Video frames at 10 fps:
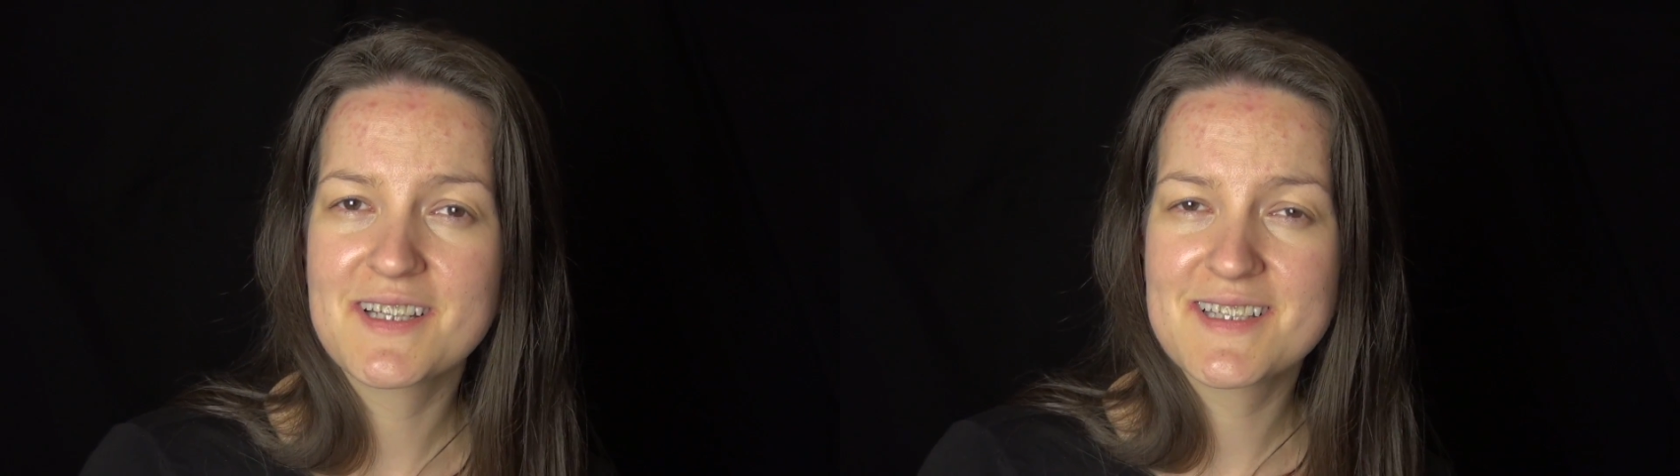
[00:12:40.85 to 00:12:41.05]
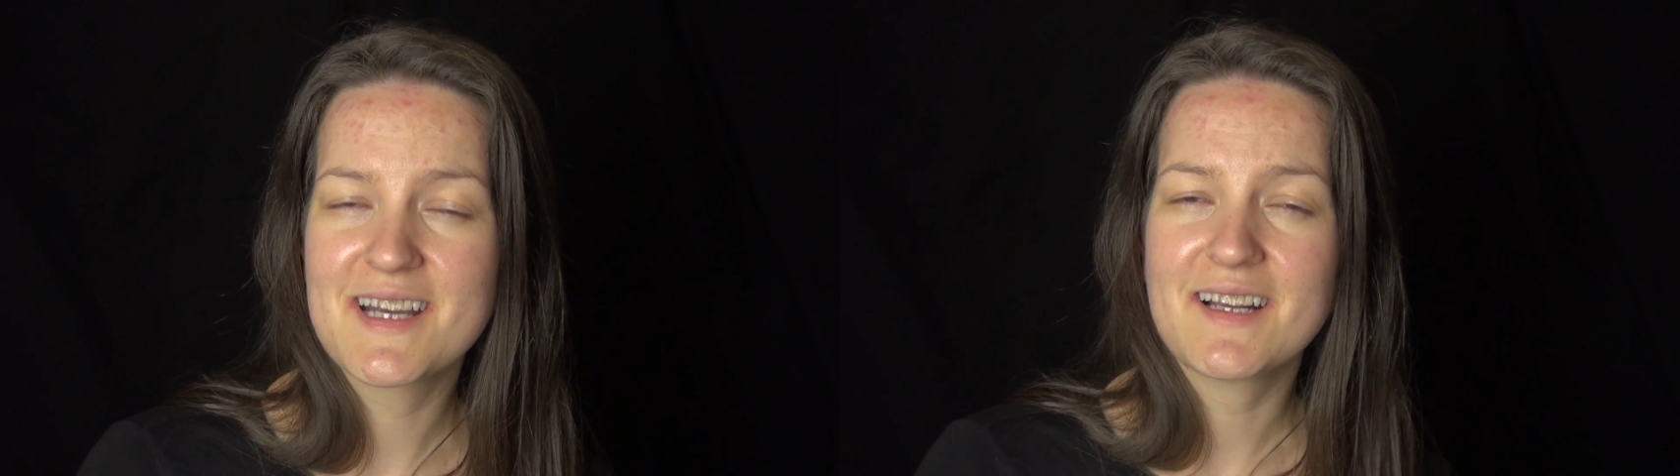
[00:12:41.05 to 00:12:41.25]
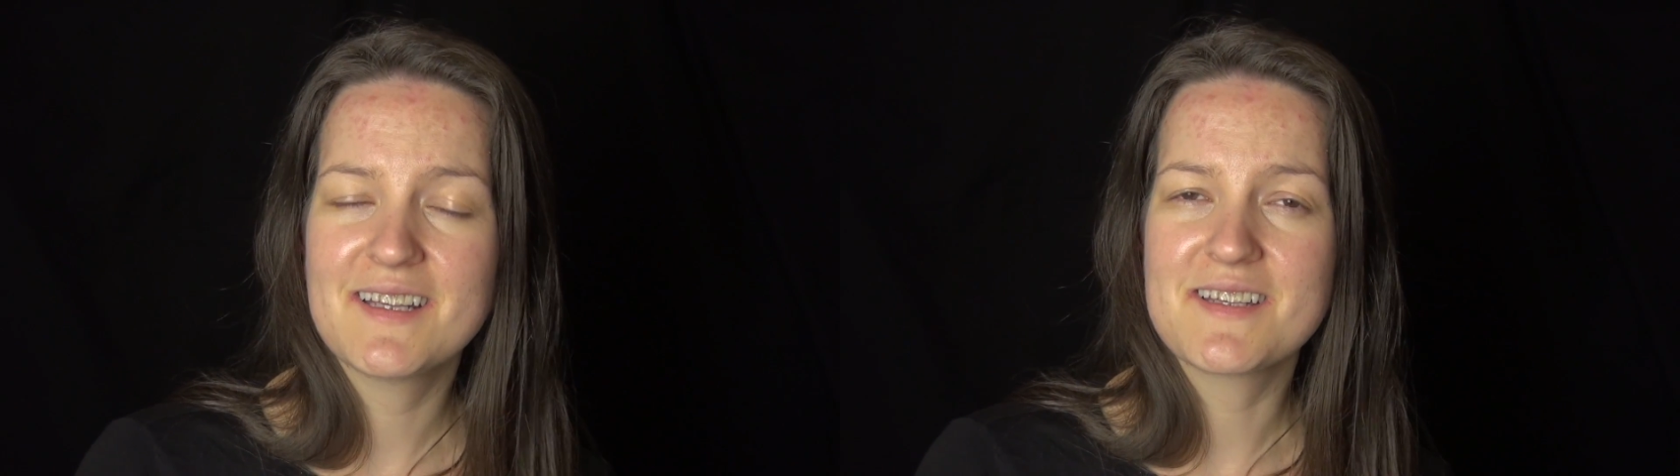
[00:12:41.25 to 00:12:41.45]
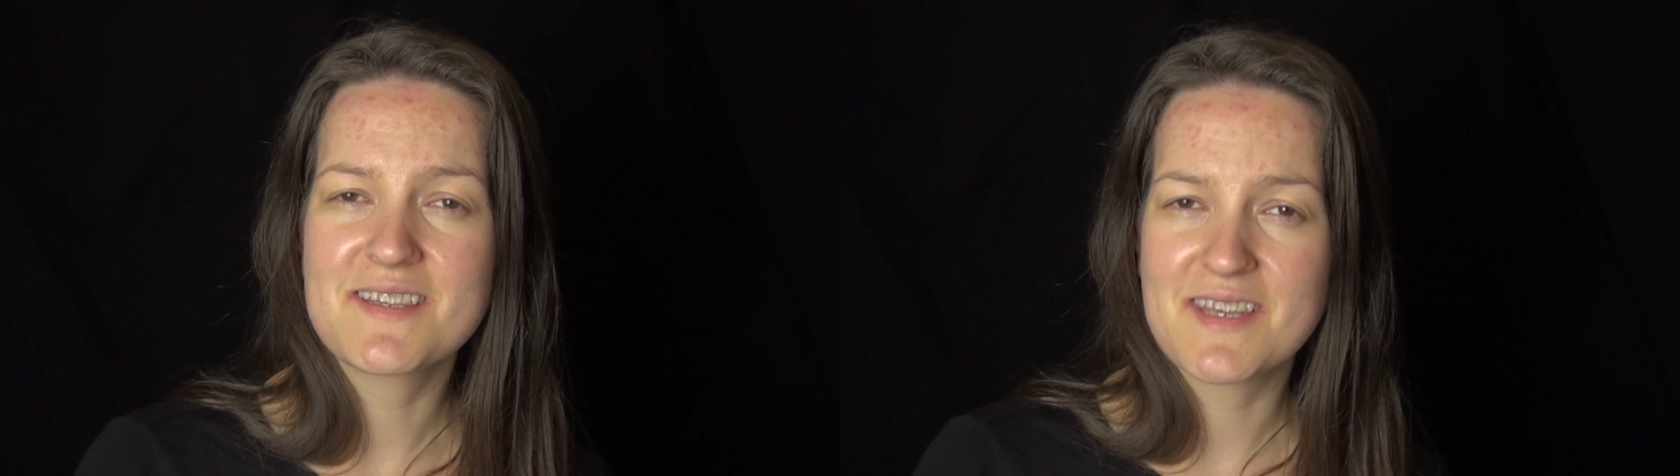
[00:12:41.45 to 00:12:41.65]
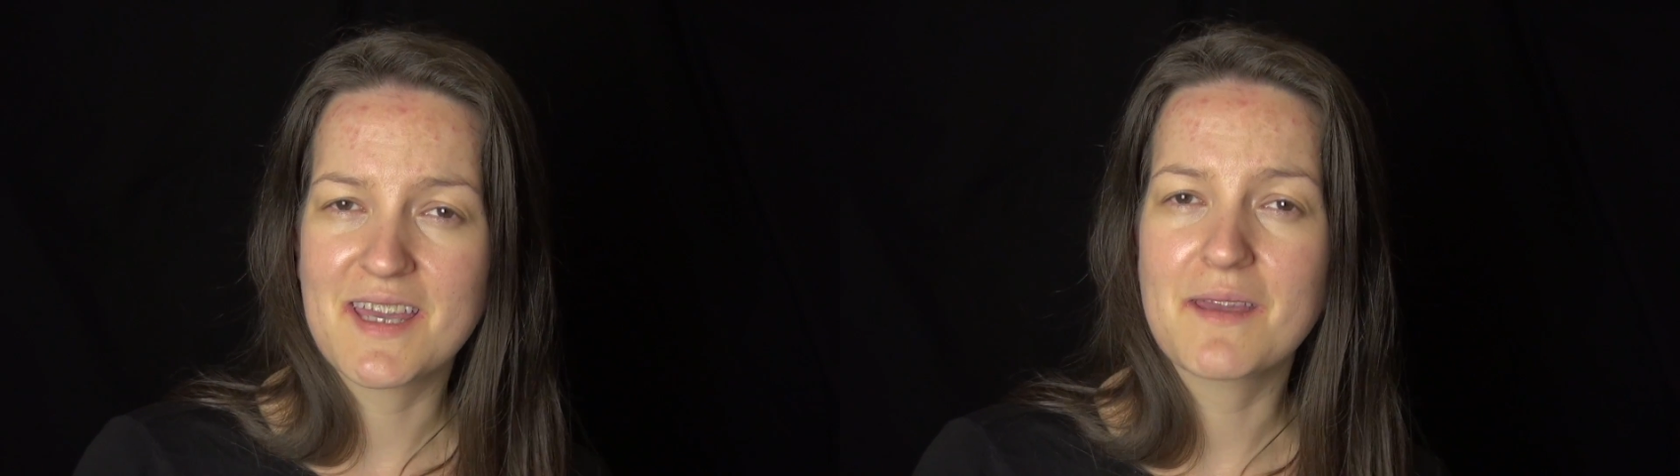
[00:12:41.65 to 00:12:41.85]
exactly the
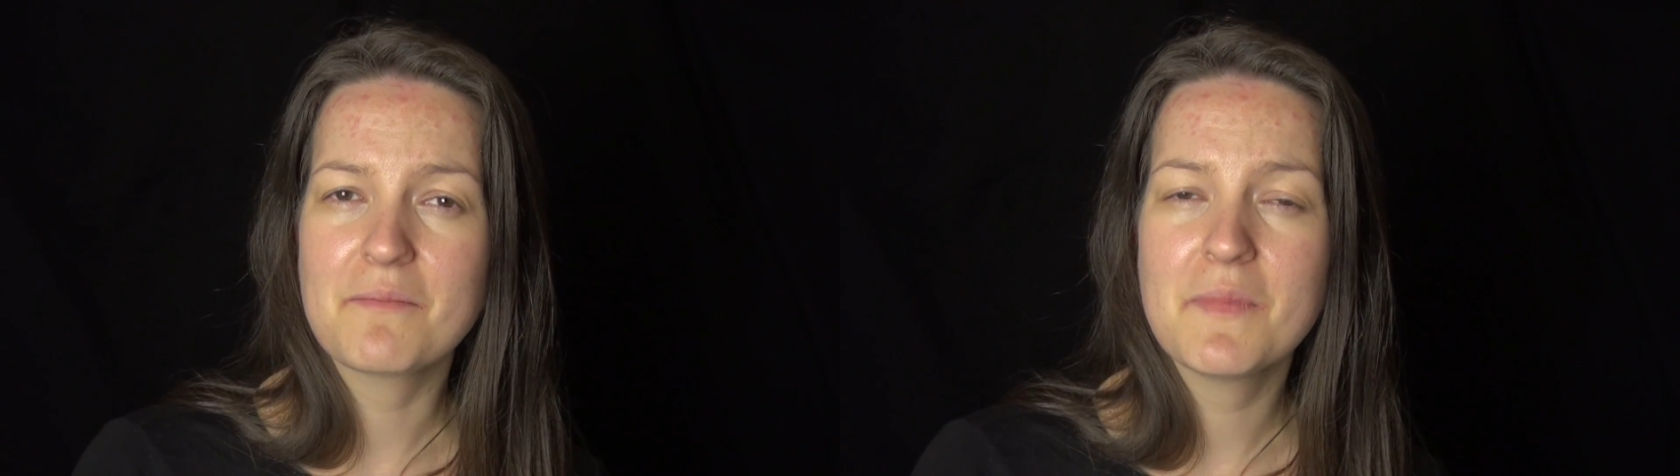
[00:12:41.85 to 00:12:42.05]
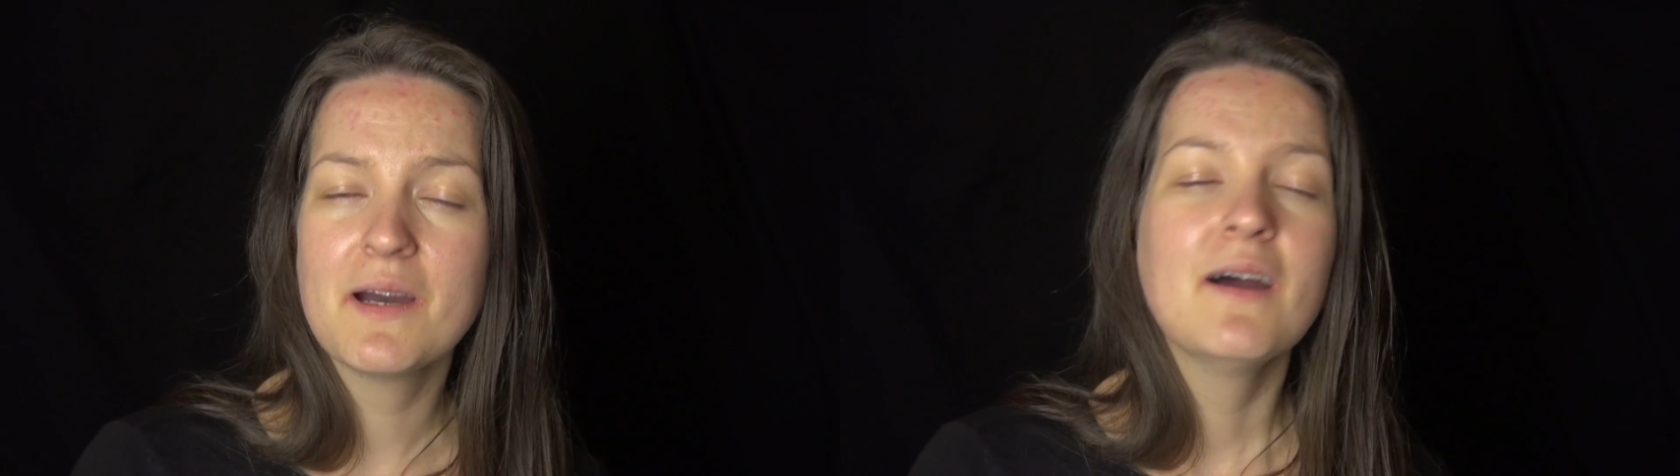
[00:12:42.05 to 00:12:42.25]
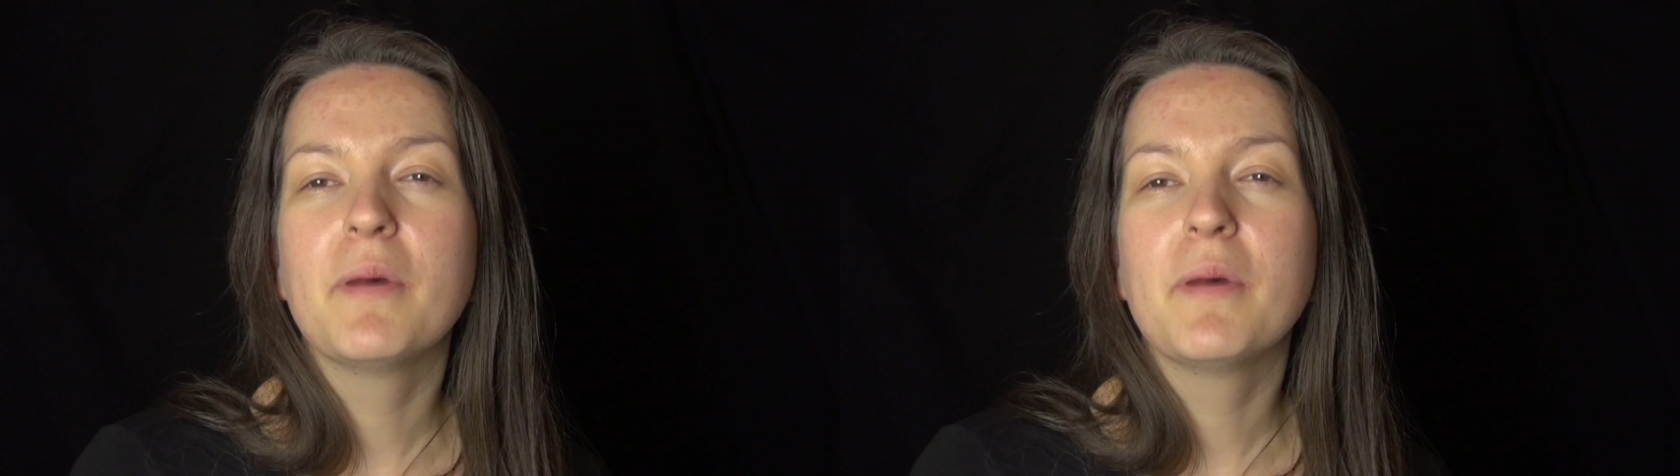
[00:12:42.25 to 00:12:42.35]
same,